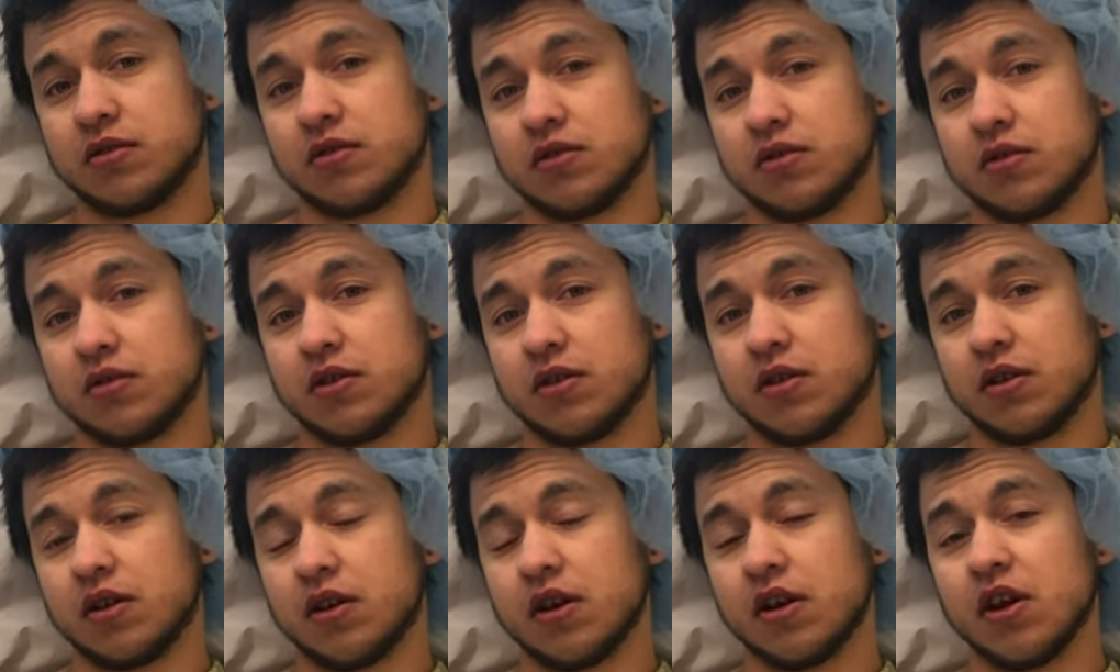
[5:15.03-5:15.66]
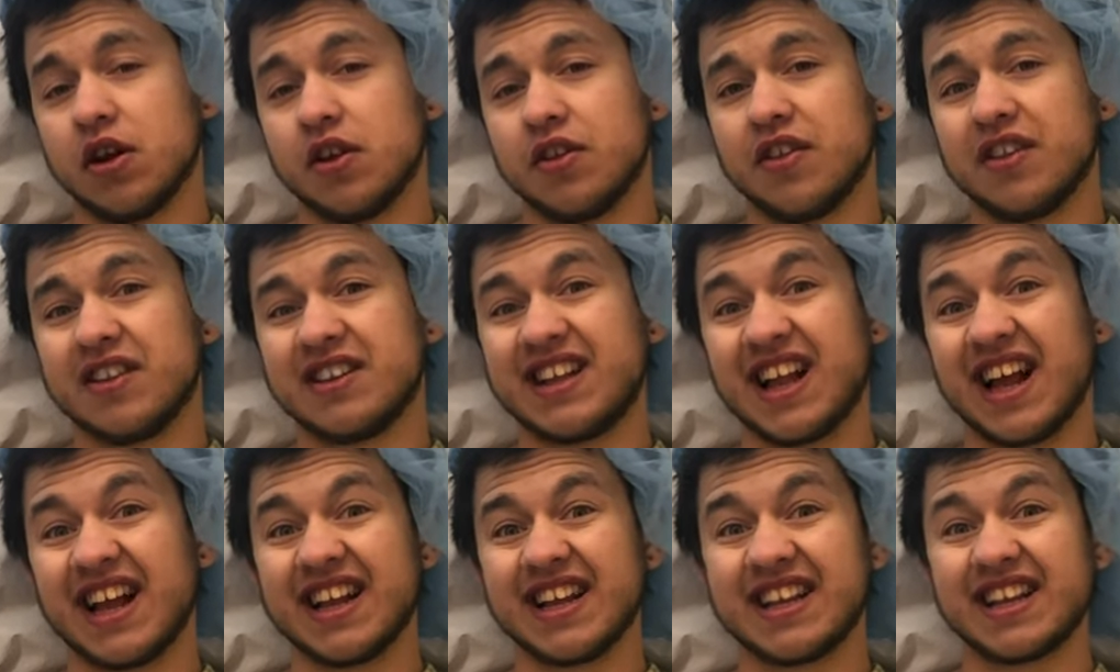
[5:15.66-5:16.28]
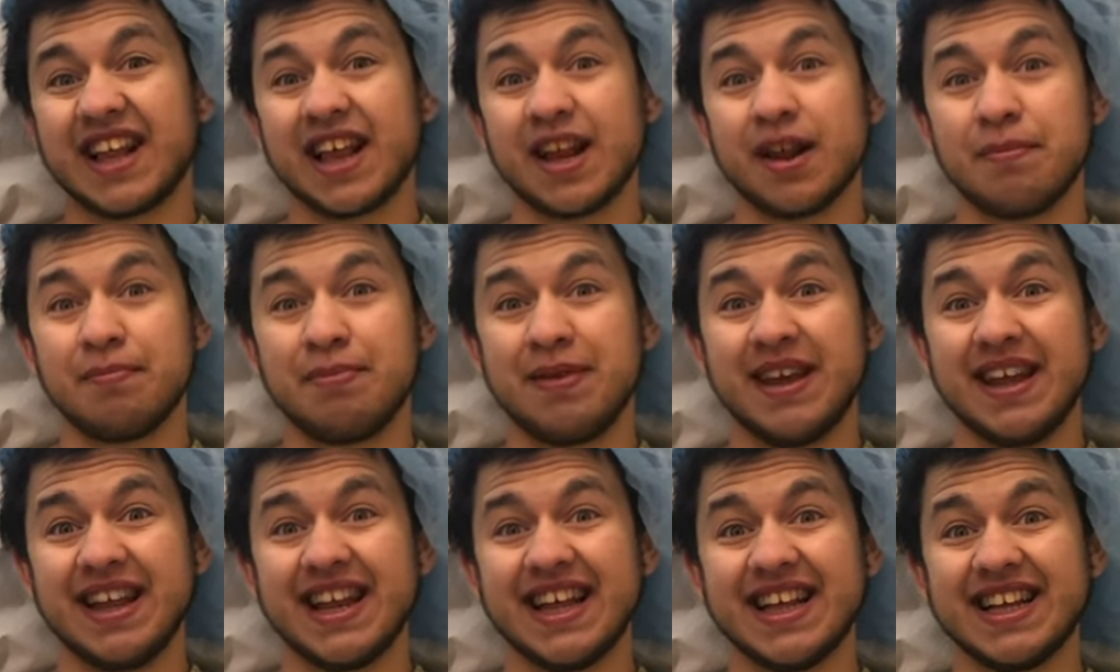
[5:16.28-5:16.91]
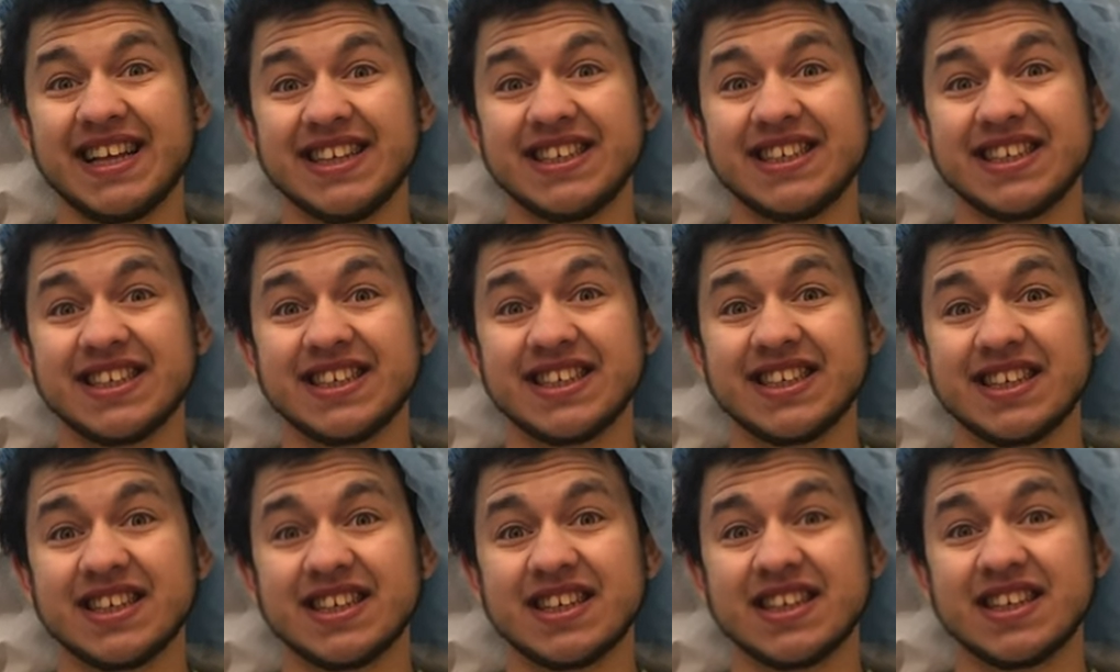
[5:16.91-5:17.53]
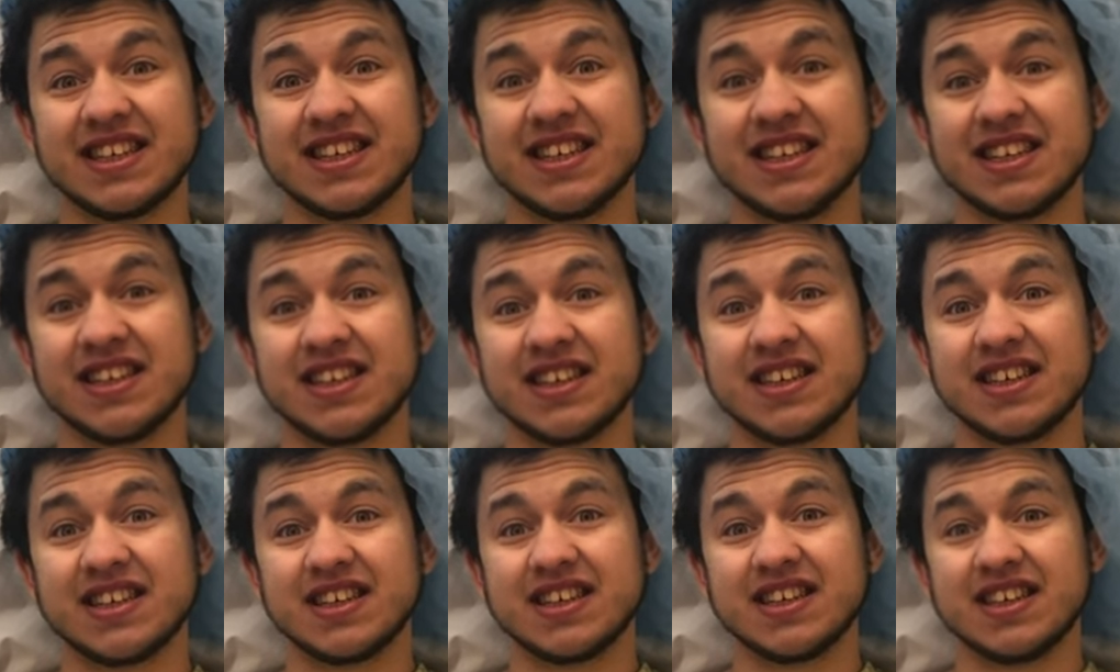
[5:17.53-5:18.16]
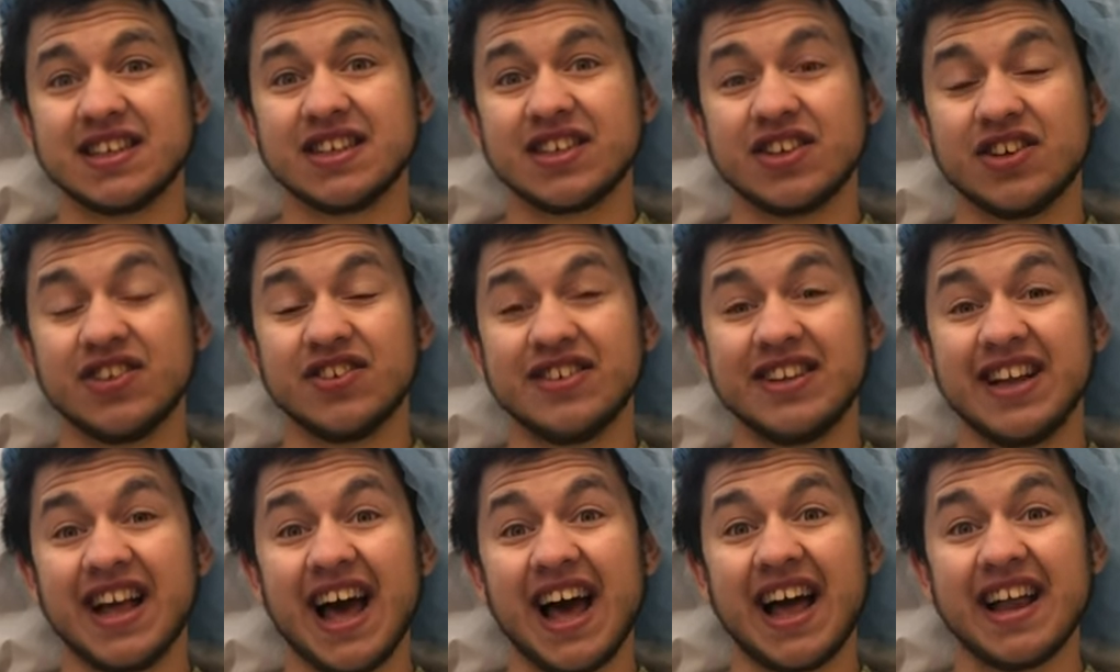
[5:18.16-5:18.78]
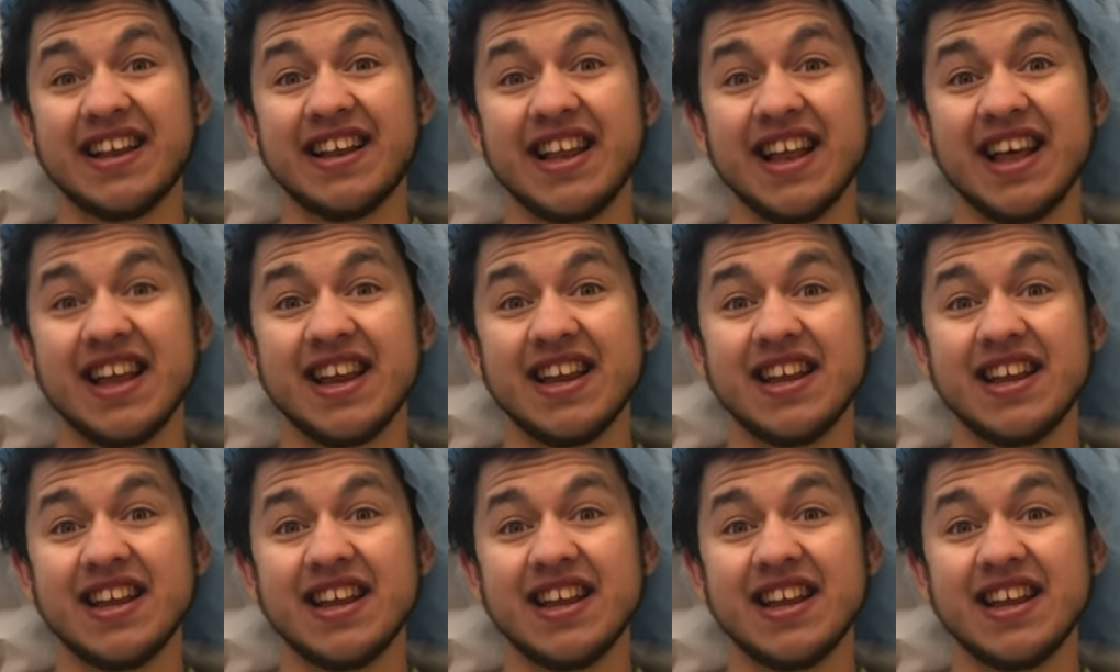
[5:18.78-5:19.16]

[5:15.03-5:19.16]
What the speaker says: He thought he'd get a penis. Your dad did.